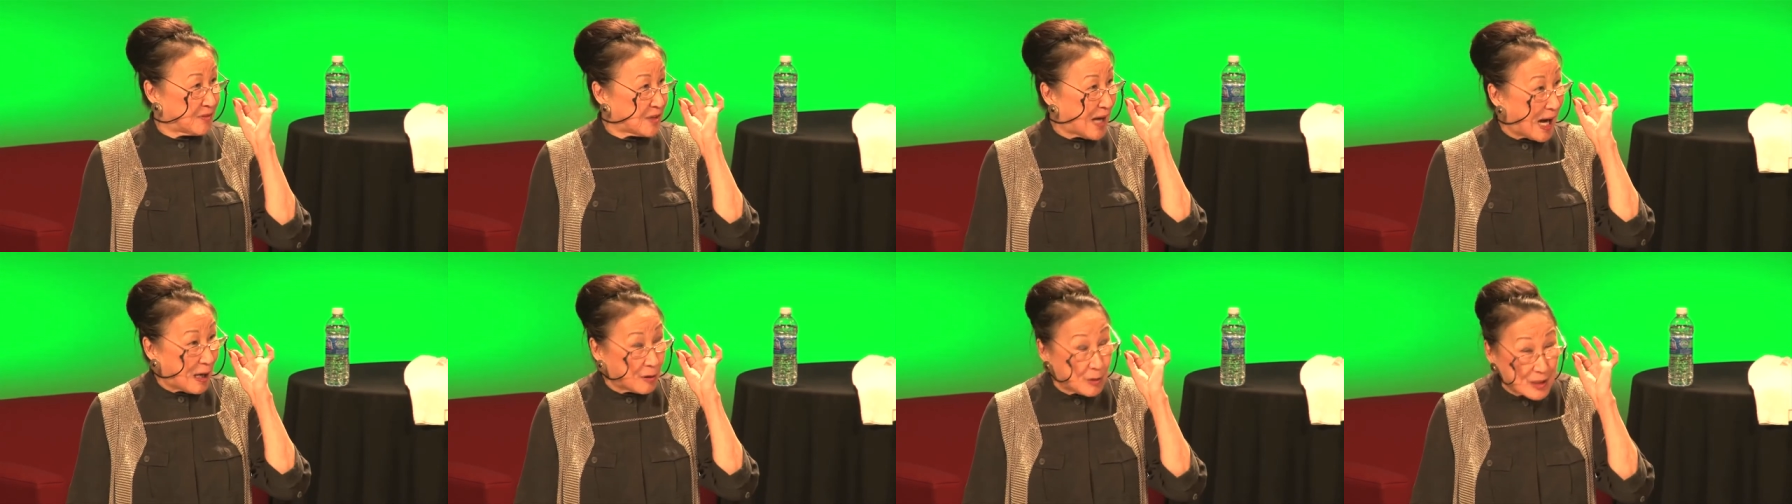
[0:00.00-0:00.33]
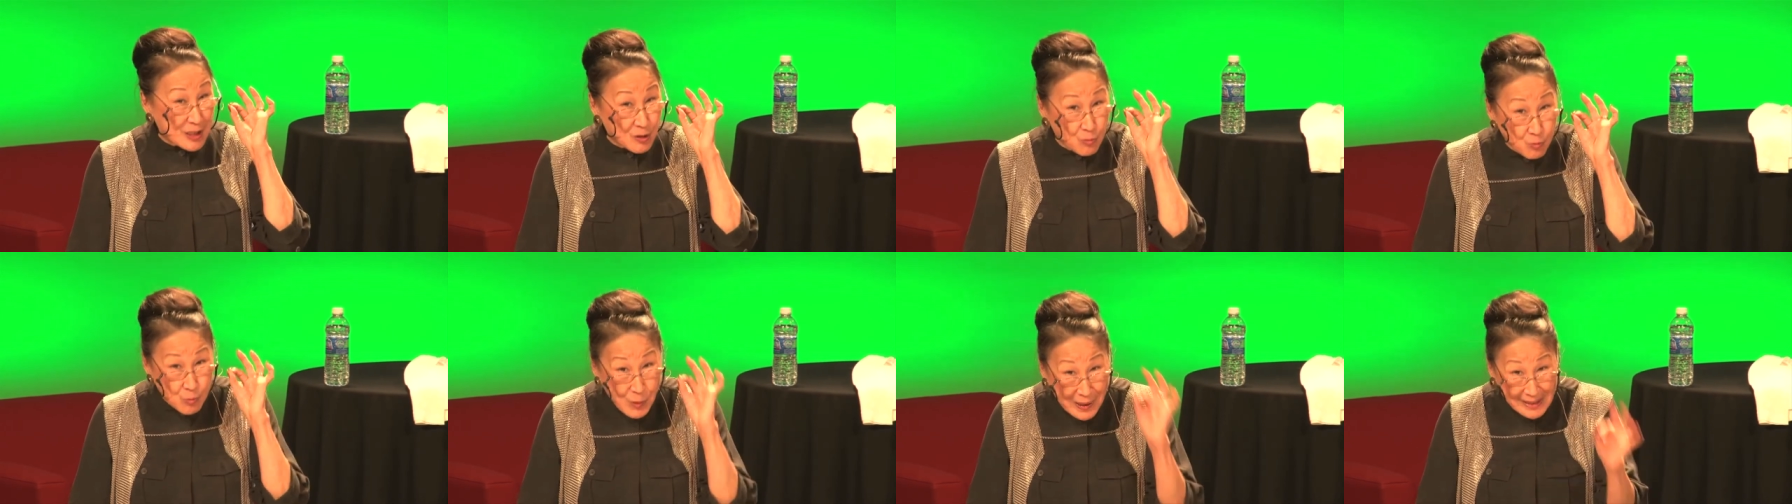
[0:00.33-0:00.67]
how
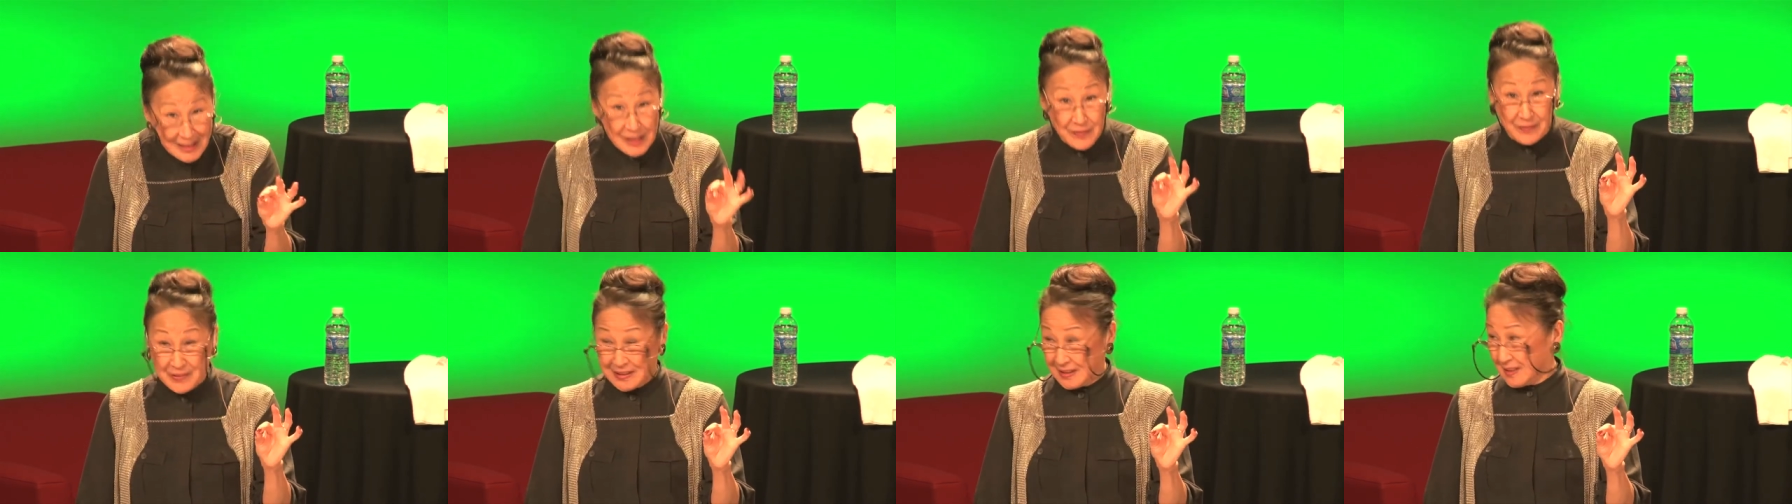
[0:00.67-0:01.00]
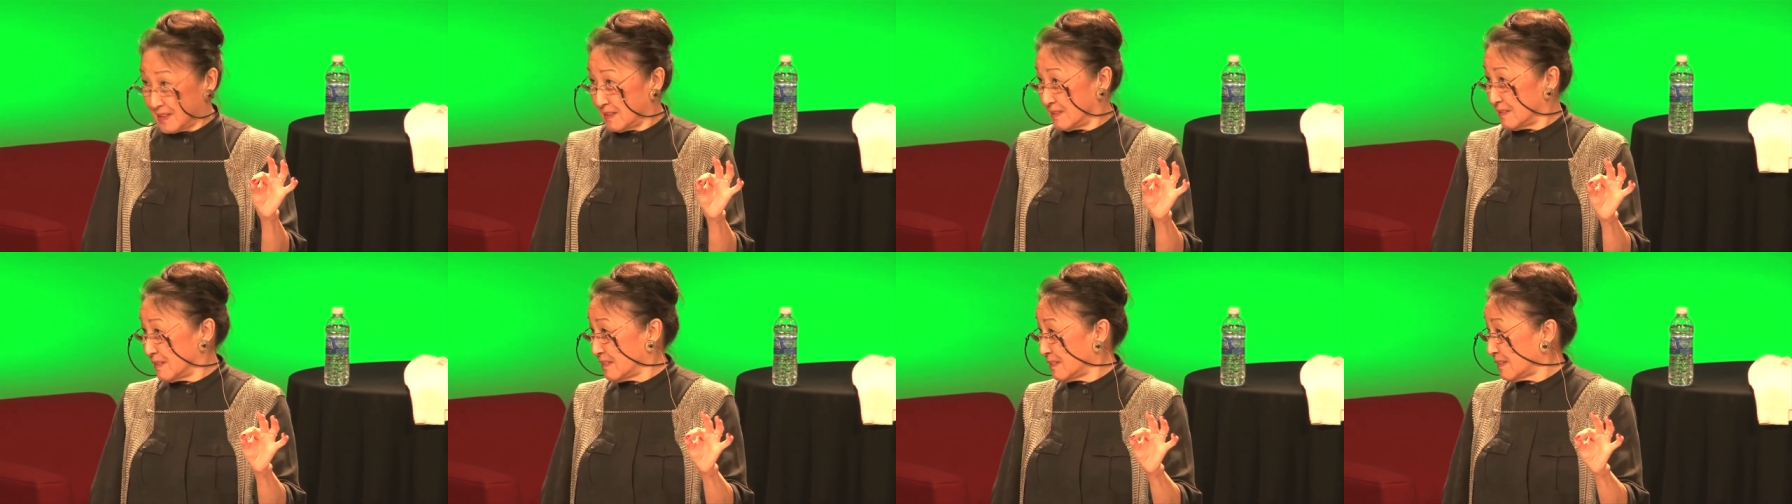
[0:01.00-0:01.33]
irrelevant
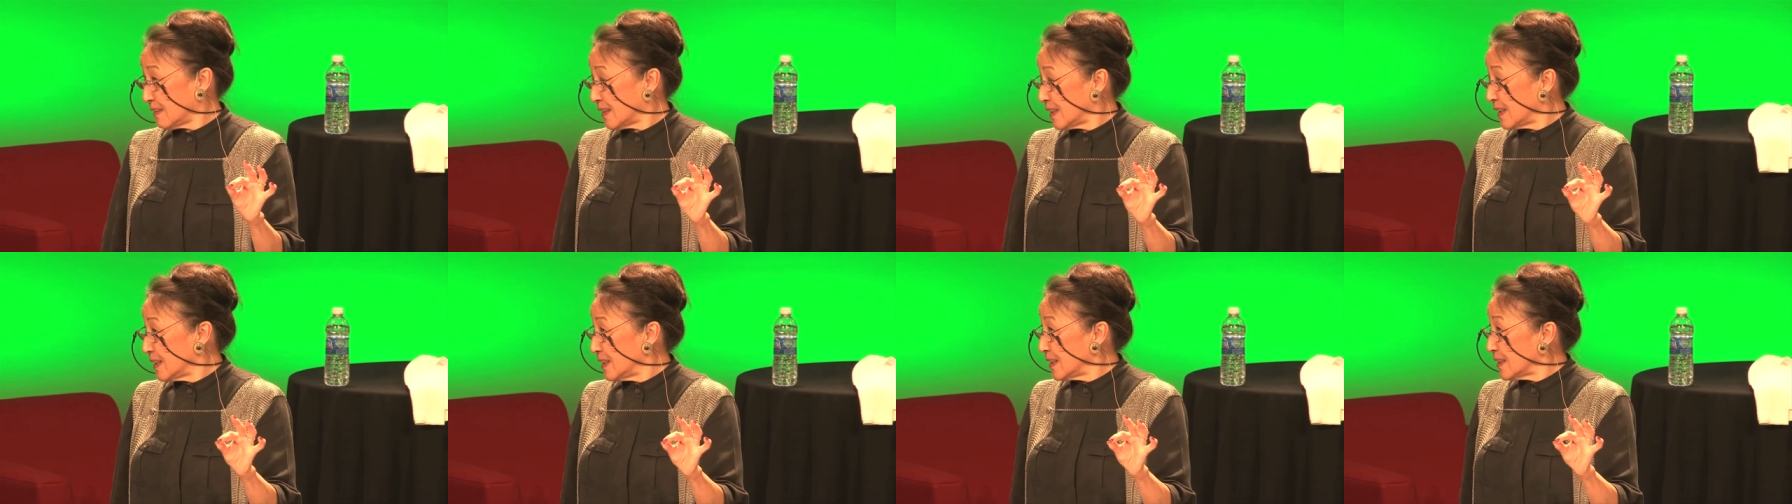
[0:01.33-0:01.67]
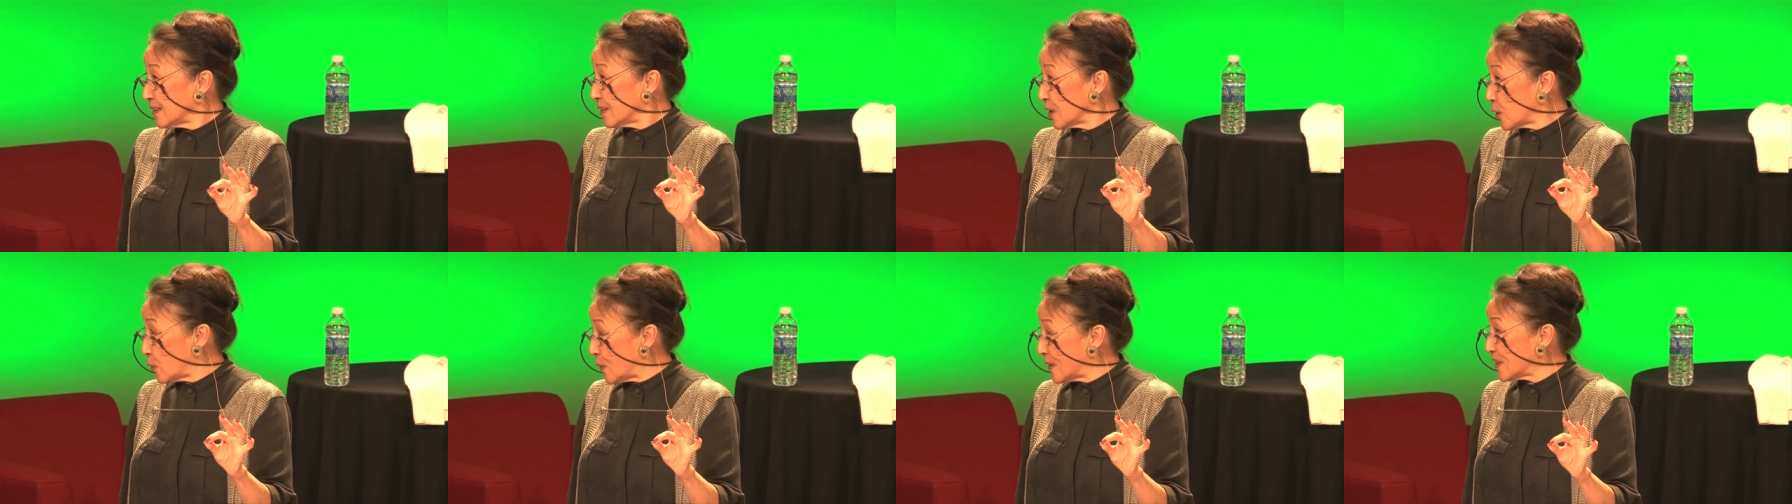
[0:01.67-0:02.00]

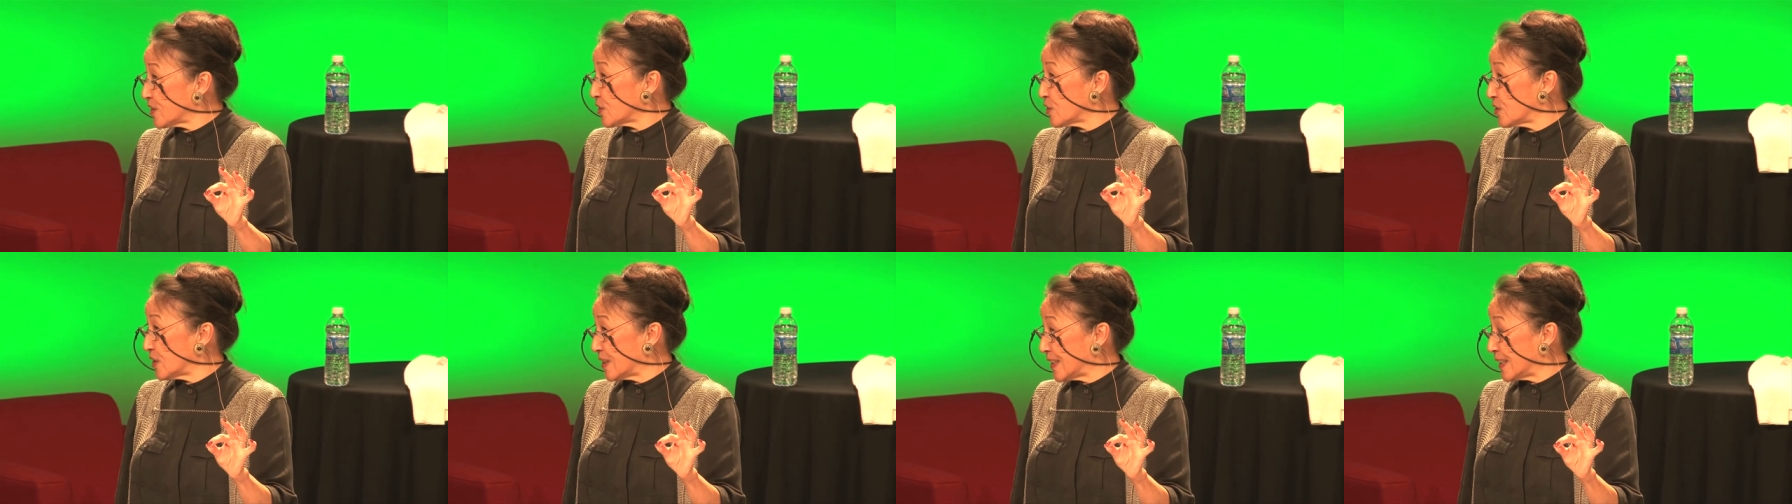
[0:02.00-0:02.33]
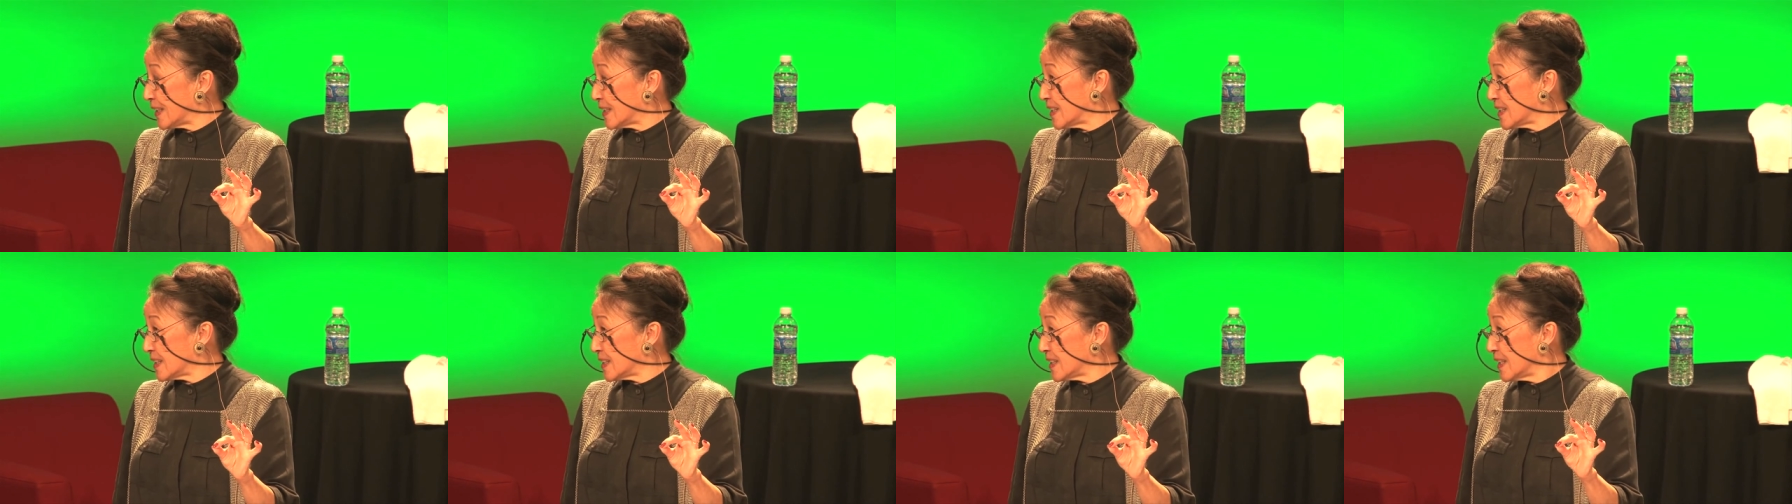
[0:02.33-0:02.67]
the question
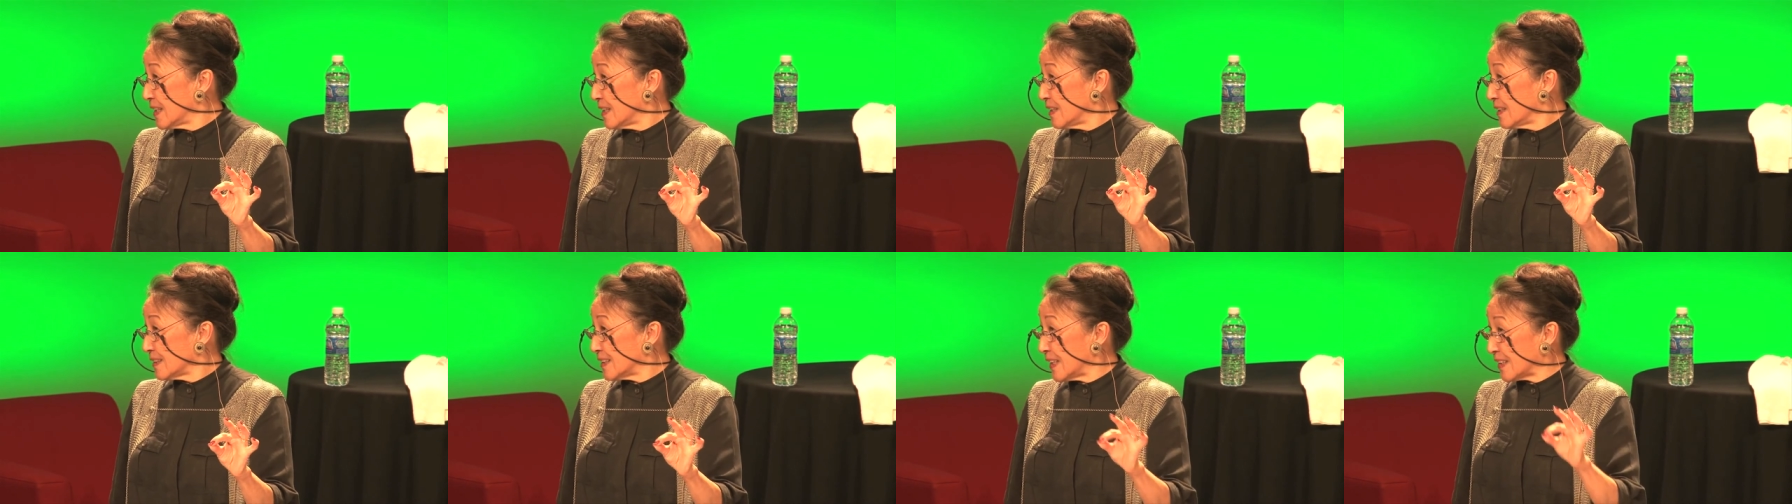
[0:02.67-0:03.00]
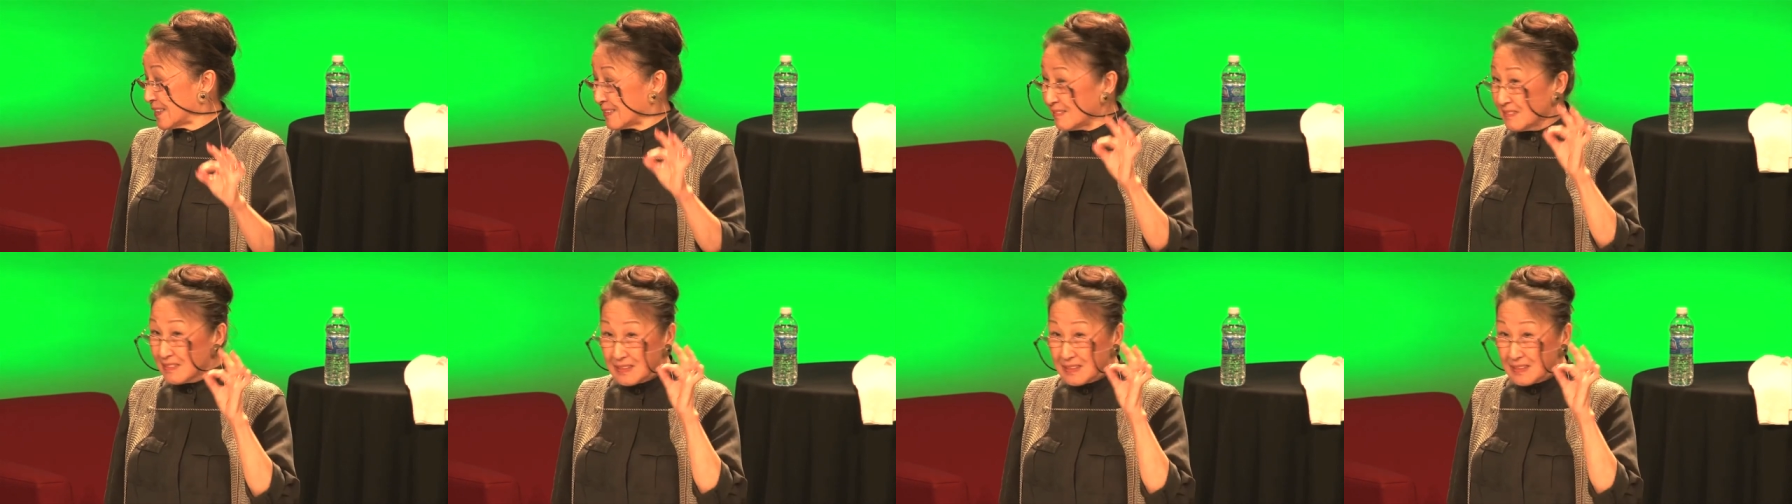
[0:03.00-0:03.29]
is, that